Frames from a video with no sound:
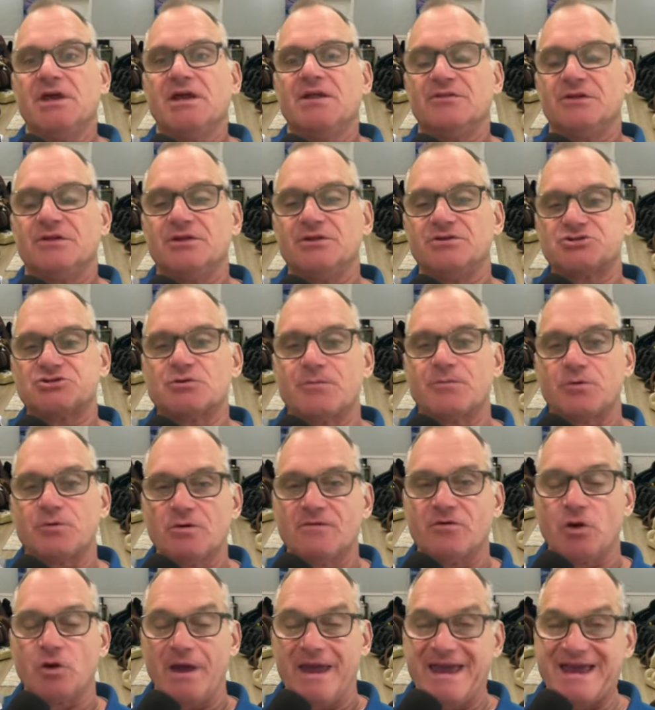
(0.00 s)
the Super
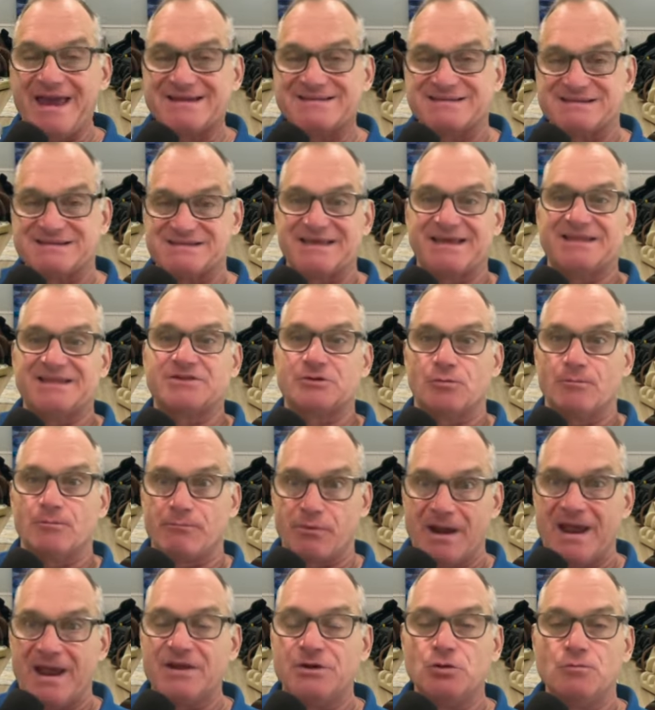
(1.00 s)
Novo X is like their
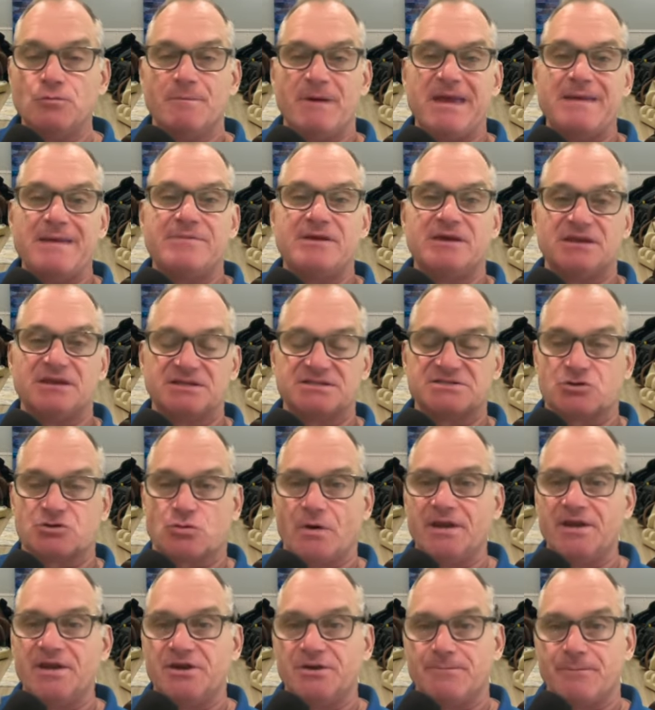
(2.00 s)
brand new baby, and it's
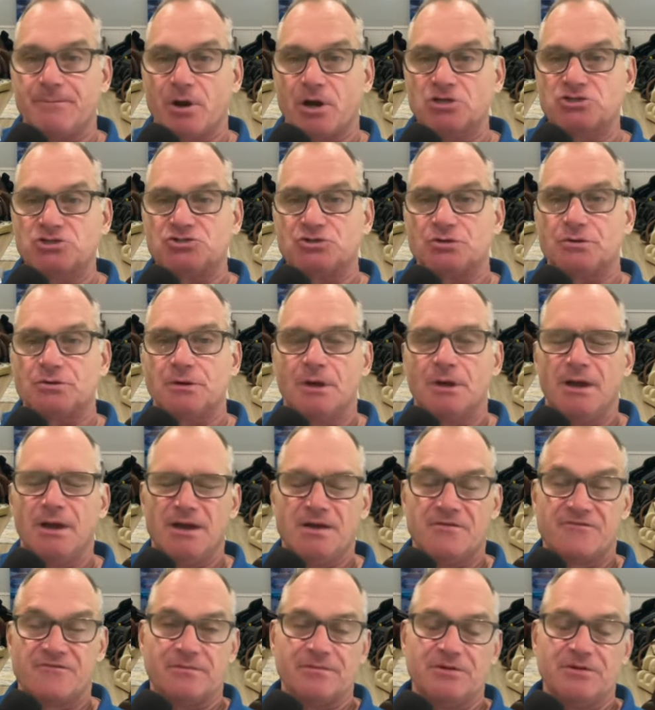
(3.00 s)
quite a departure from